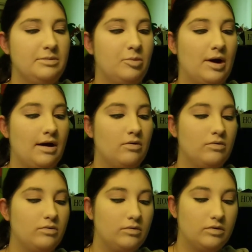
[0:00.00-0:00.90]
Brow.
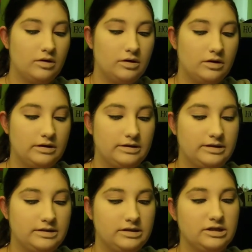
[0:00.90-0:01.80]

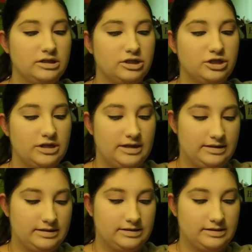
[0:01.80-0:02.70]
This is in the shade
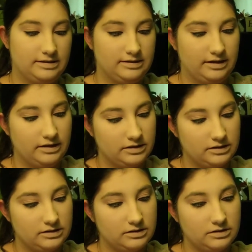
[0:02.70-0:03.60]

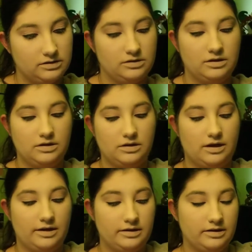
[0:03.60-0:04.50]
6.
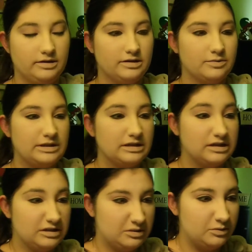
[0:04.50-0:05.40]
I think this one's a
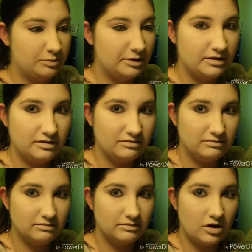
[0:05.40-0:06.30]
little bit
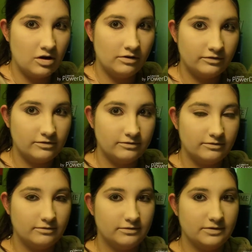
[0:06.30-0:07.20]
off
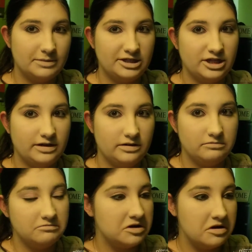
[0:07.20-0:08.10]
for my shade,
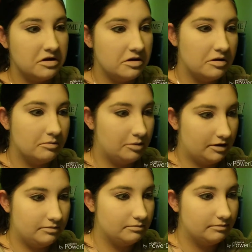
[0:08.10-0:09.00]

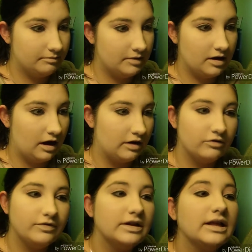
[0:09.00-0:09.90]
but I don't
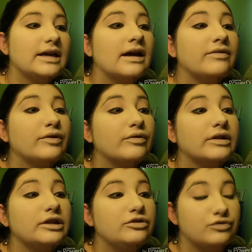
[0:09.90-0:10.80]
feel like having
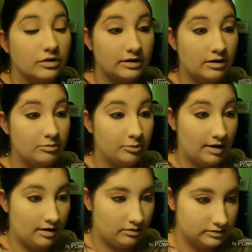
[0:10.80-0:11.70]
really drawn out
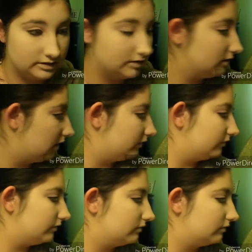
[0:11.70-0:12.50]
brows and stuff.